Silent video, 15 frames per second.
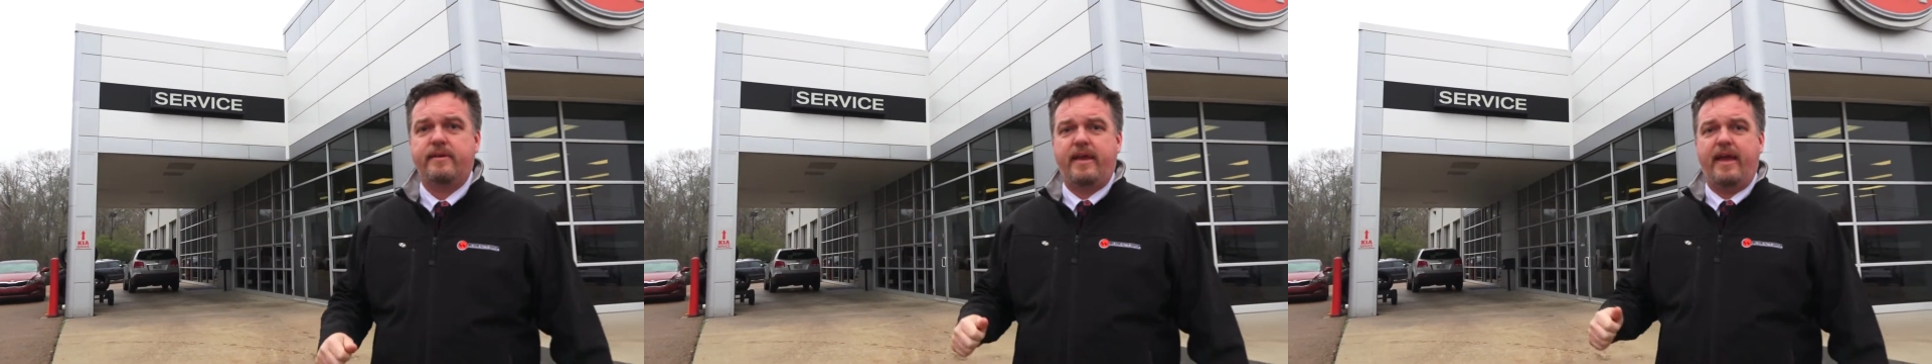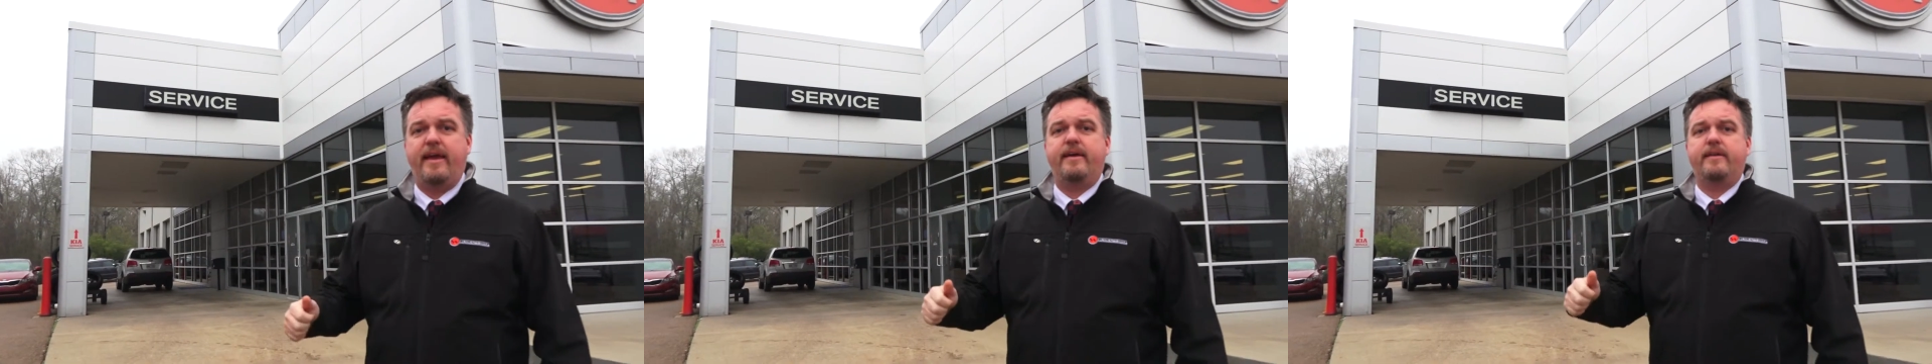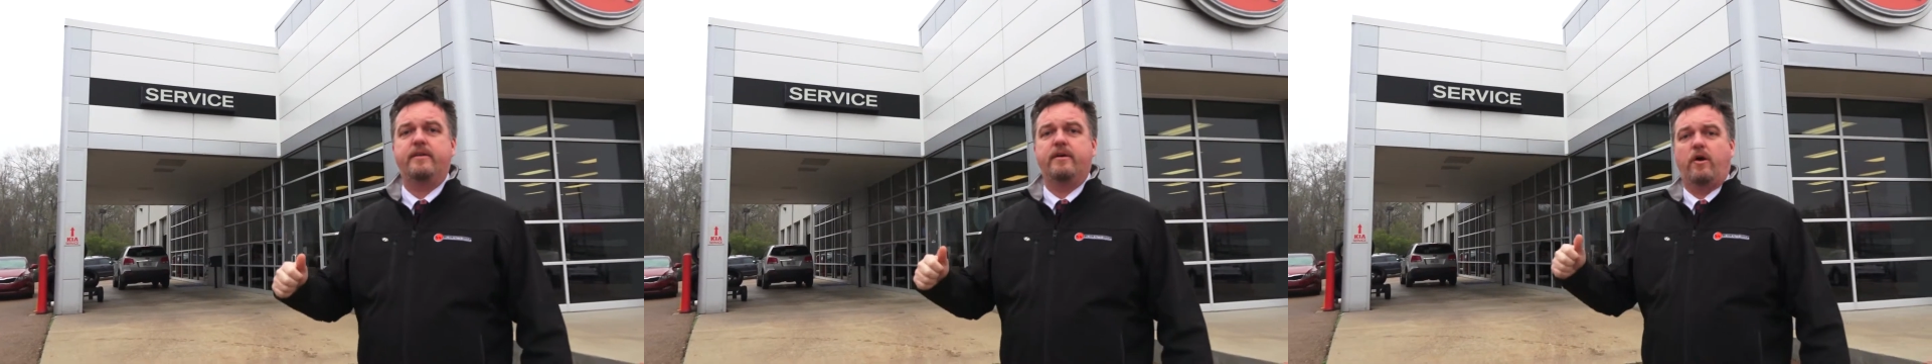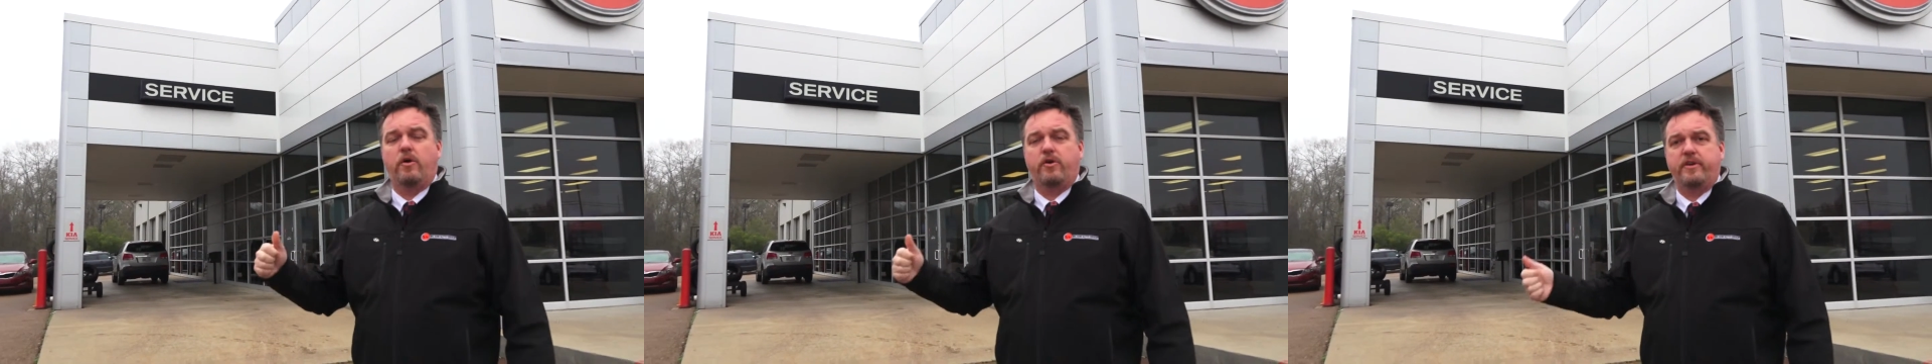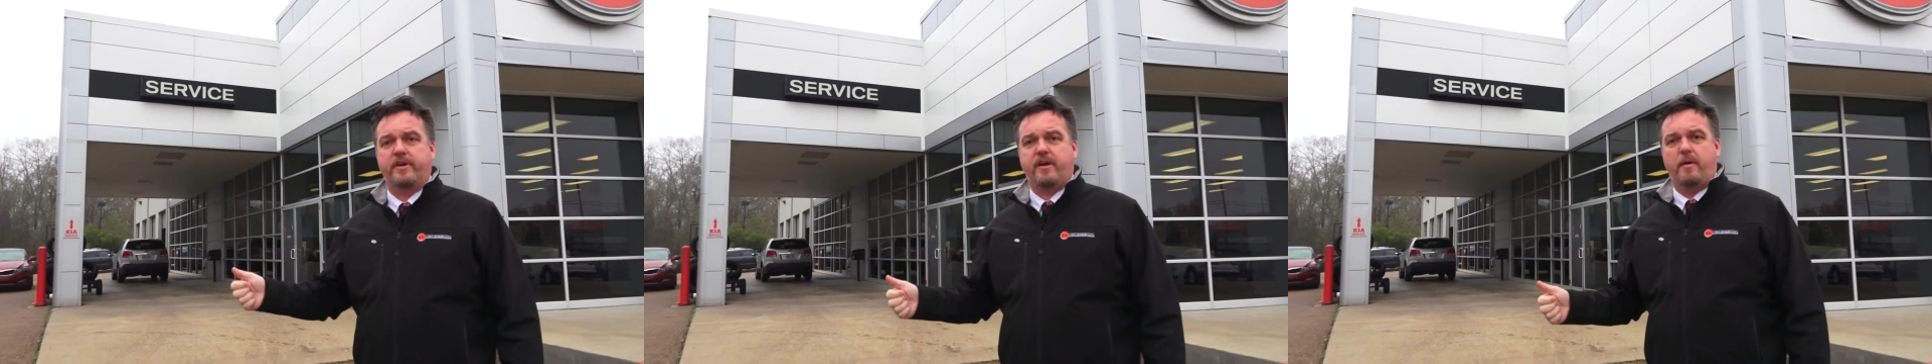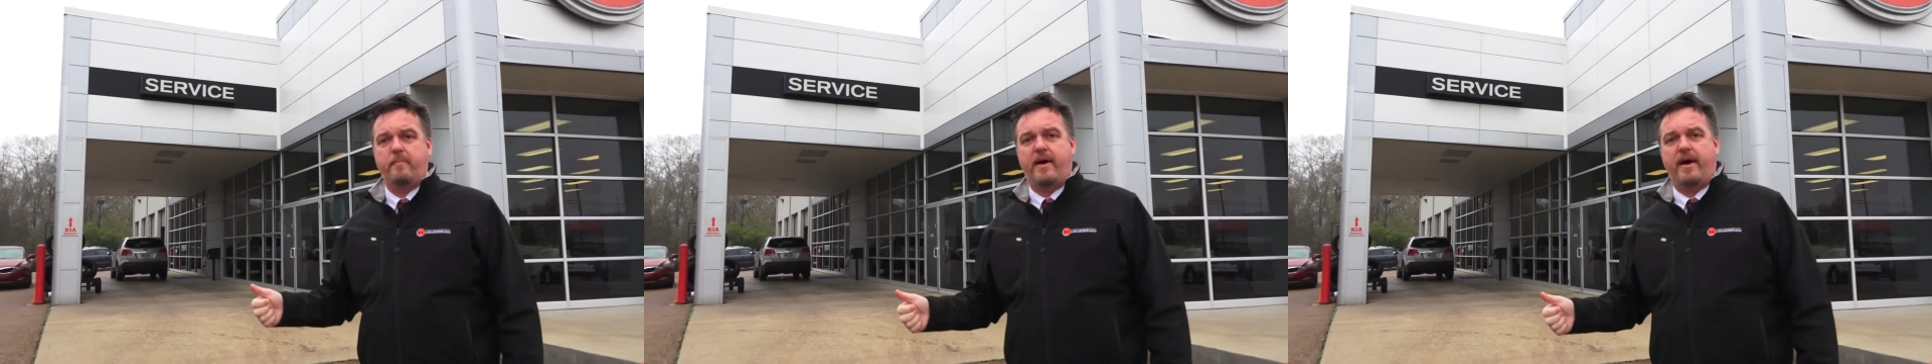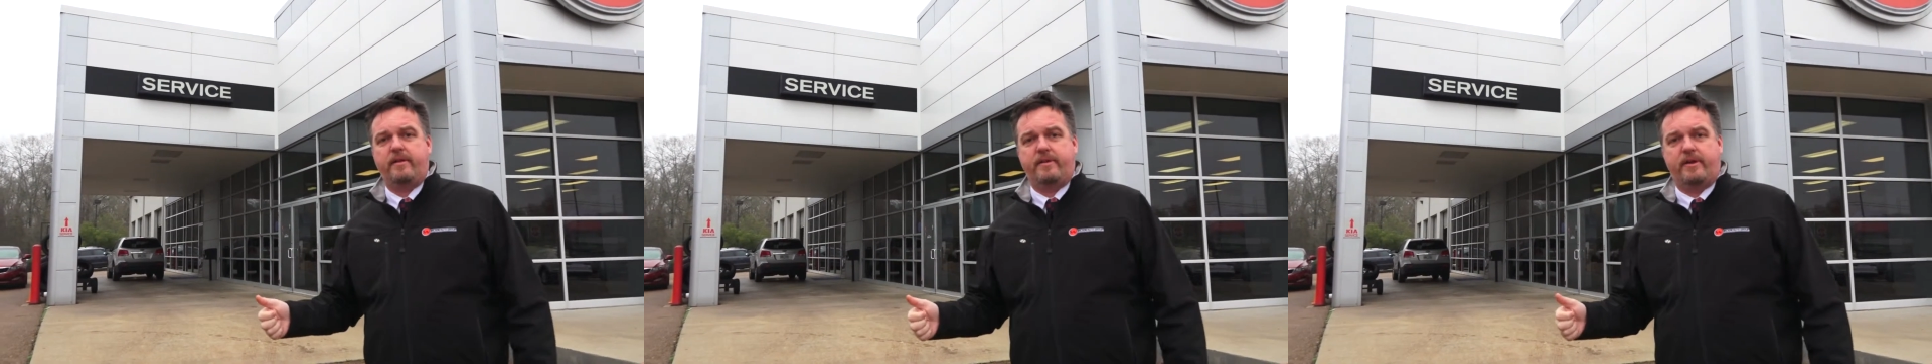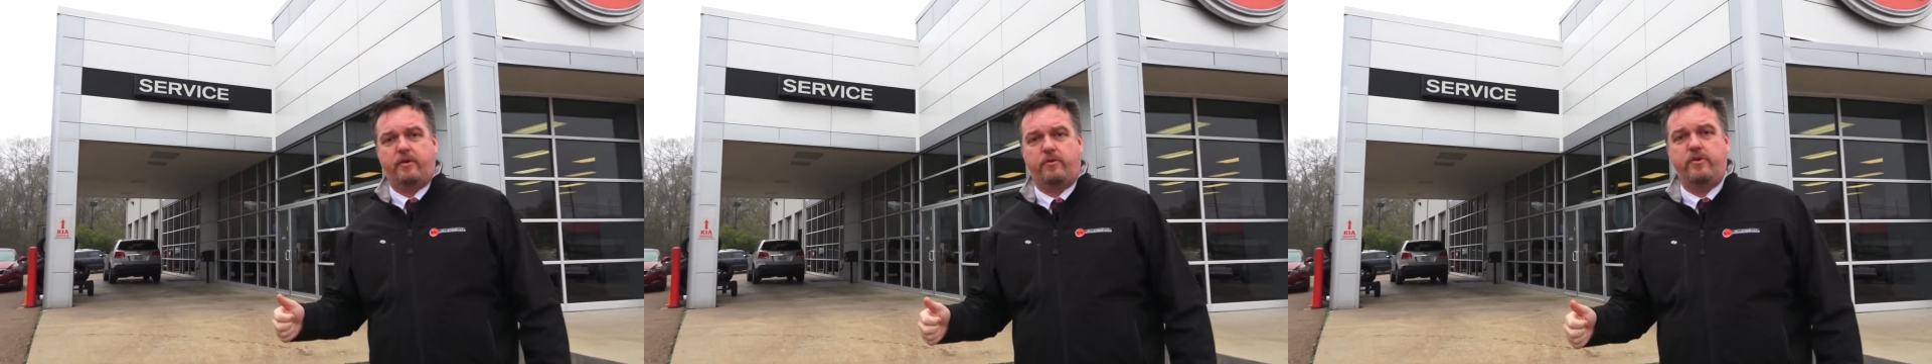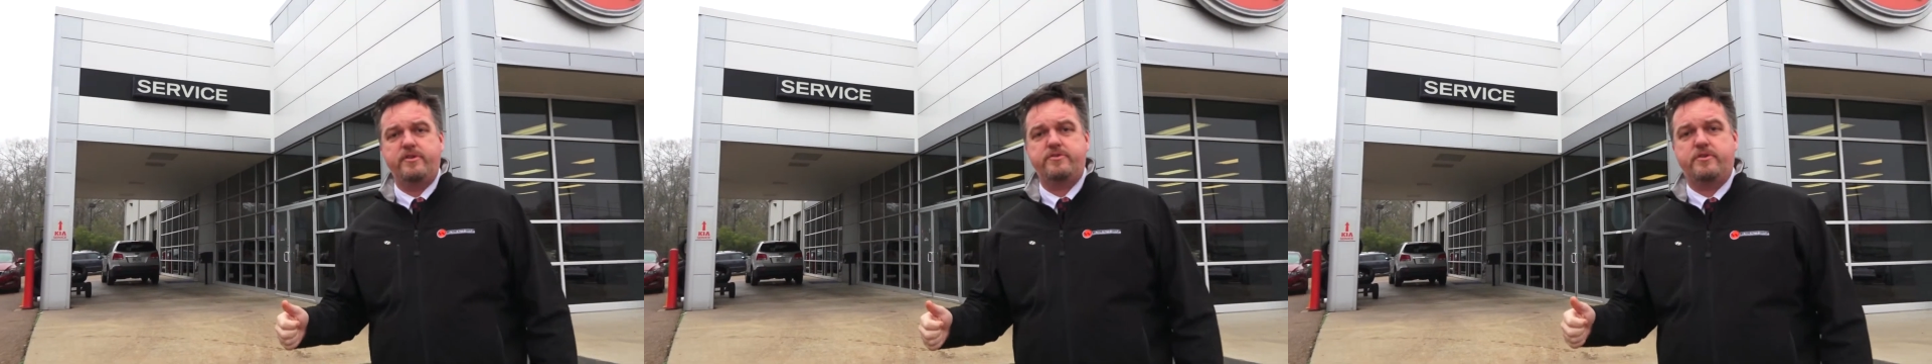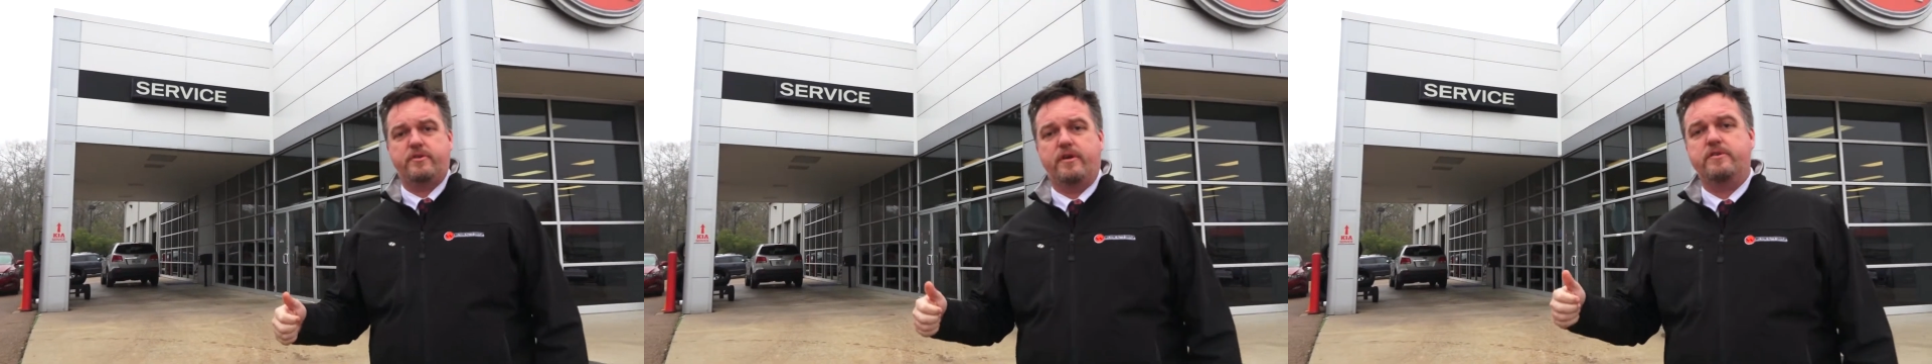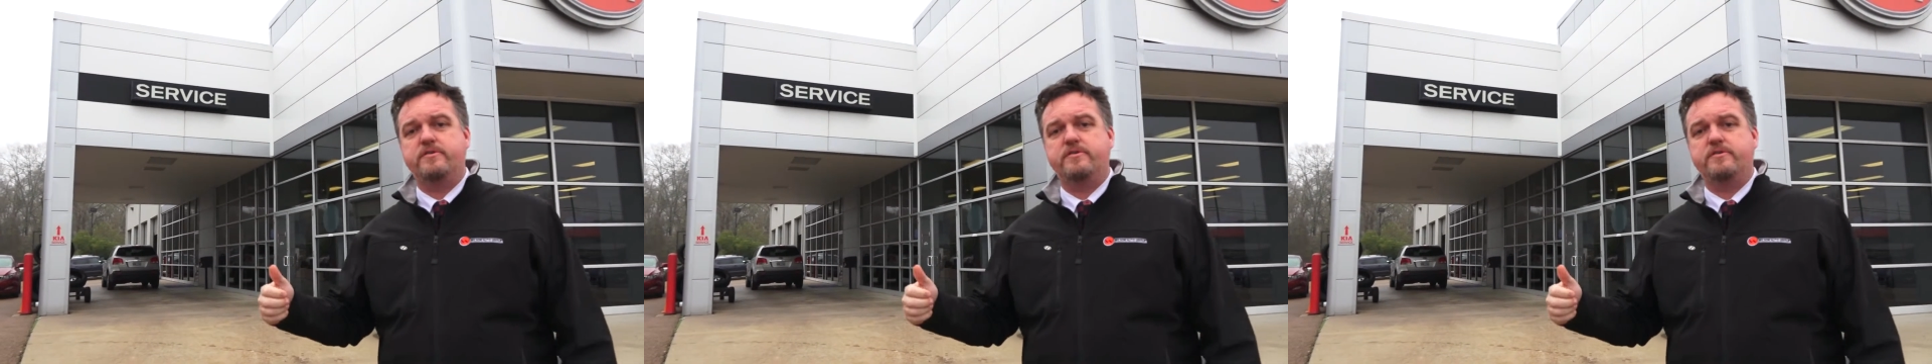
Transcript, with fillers: Ken are gonna come out and greet you.